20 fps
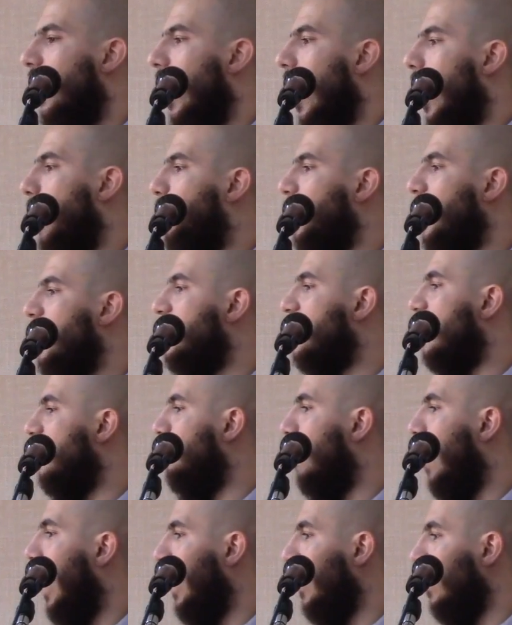a peace
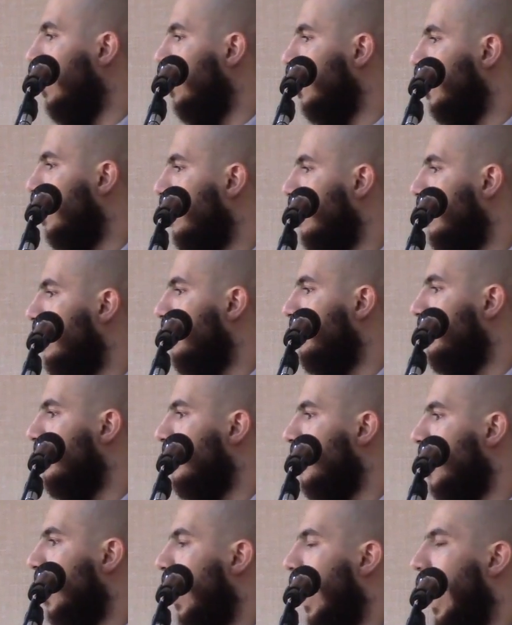of mind.
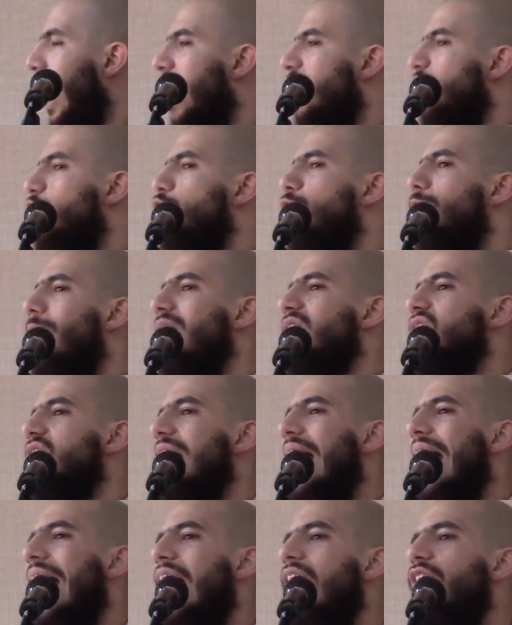And you must
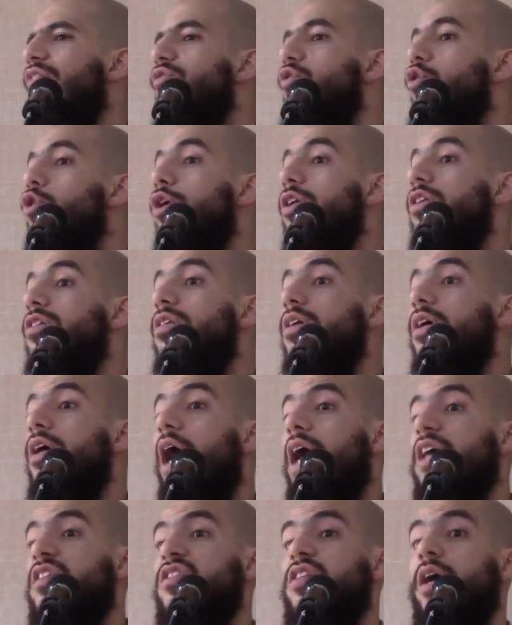have good
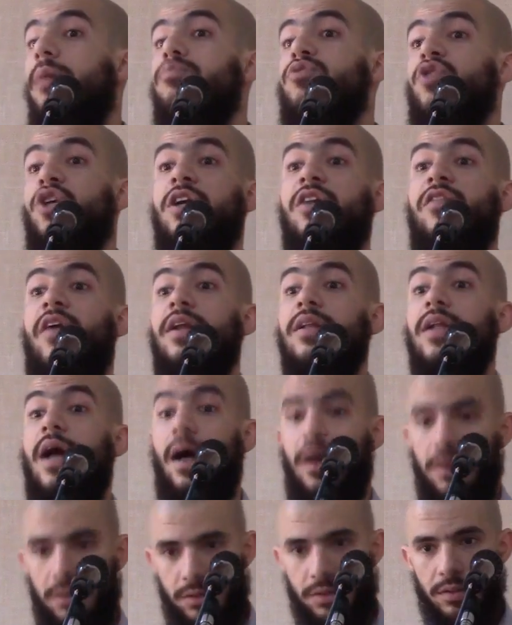assumption of
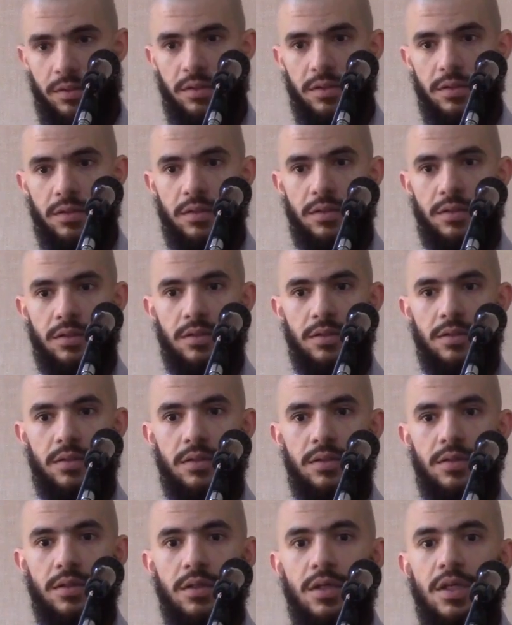Allah.
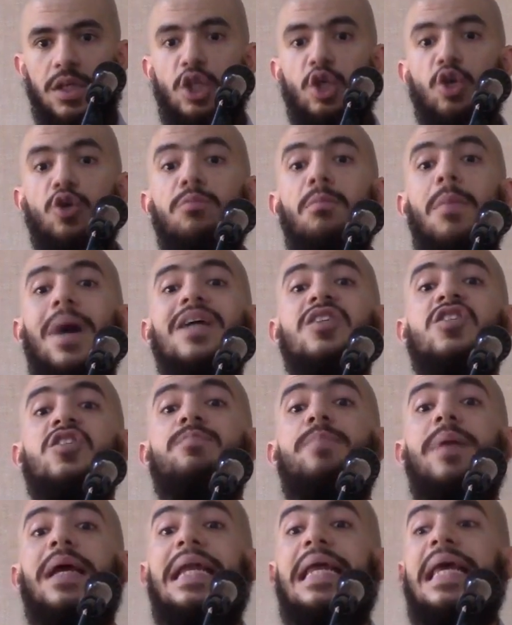You
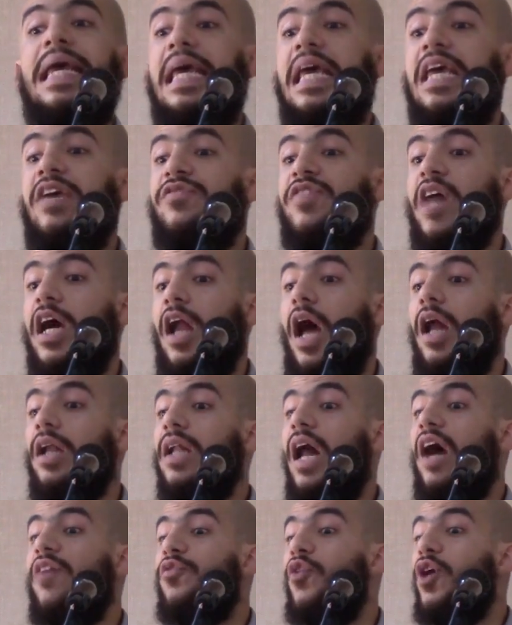must believe that
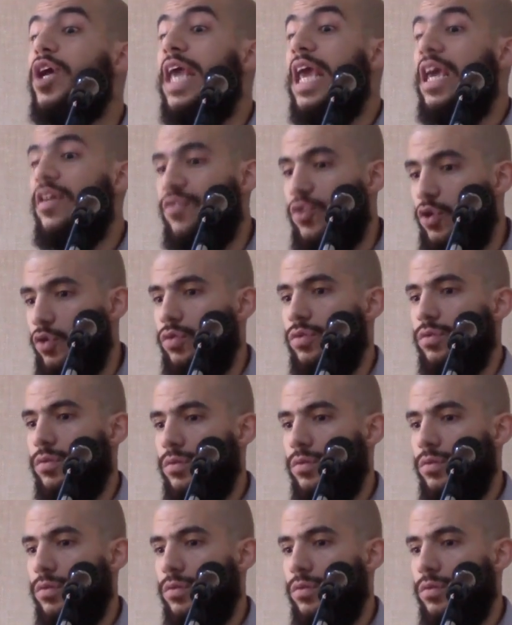Allah forgave you.